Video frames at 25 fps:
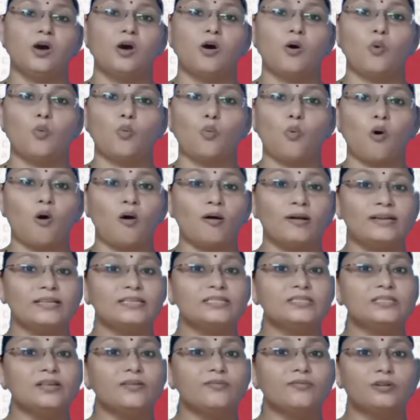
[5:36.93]
What
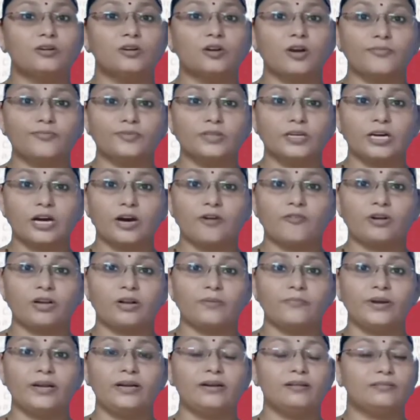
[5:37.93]
is the word of the
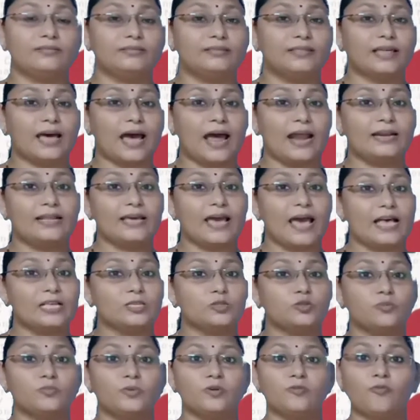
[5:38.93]
government, that has
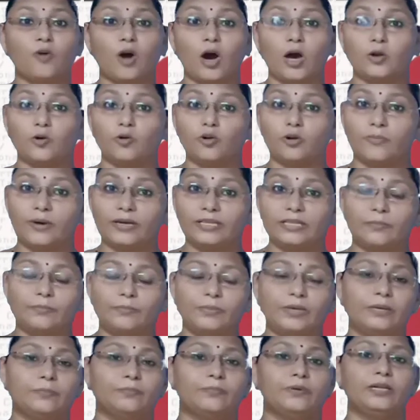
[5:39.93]
to be followed by the
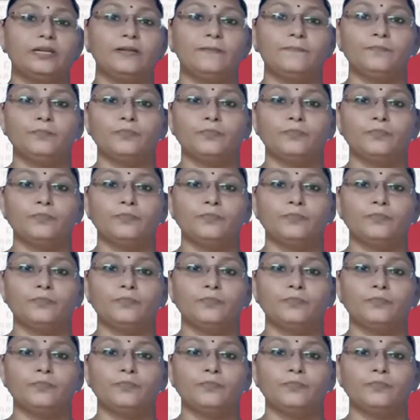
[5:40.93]
people,